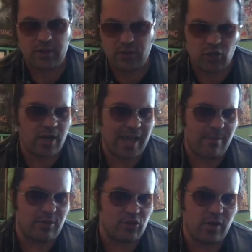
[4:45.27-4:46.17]
he's John
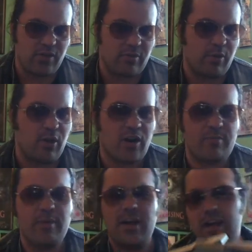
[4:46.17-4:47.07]
Hammond in Jurassic
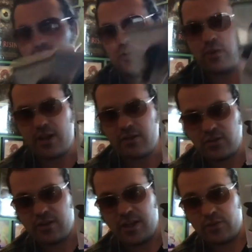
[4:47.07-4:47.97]
Park, but as a
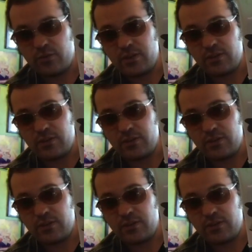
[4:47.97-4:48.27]
director, I got three